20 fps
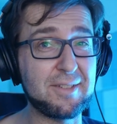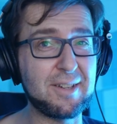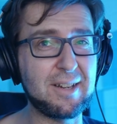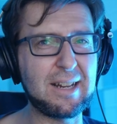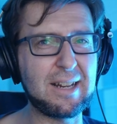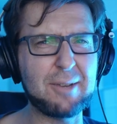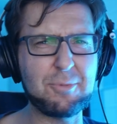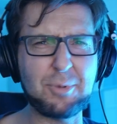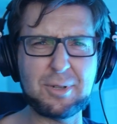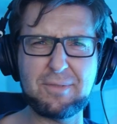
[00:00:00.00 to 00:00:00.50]

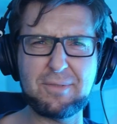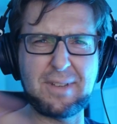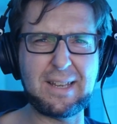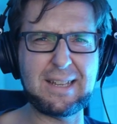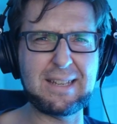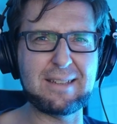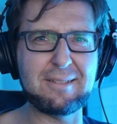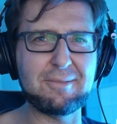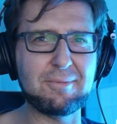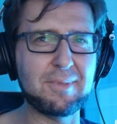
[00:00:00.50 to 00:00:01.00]
Like, what if
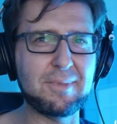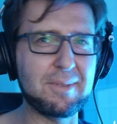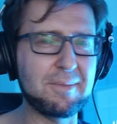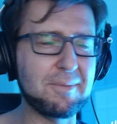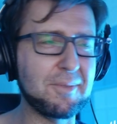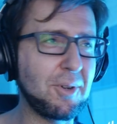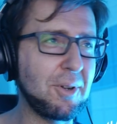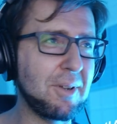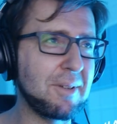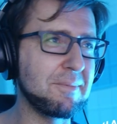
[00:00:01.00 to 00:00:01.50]
we
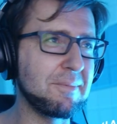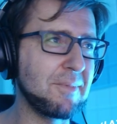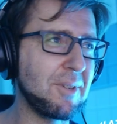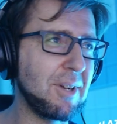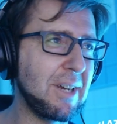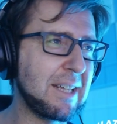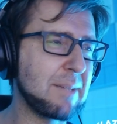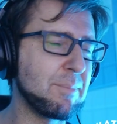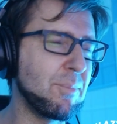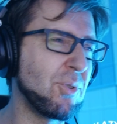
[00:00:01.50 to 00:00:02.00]
co-
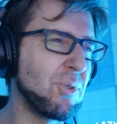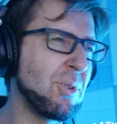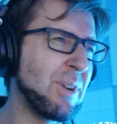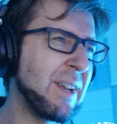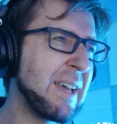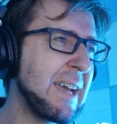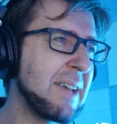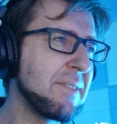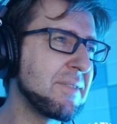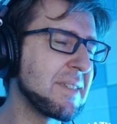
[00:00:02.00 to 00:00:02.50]
collect more
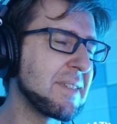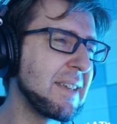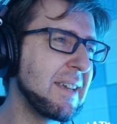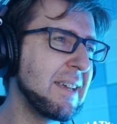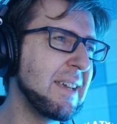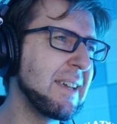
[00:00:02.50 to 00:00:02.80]
lives?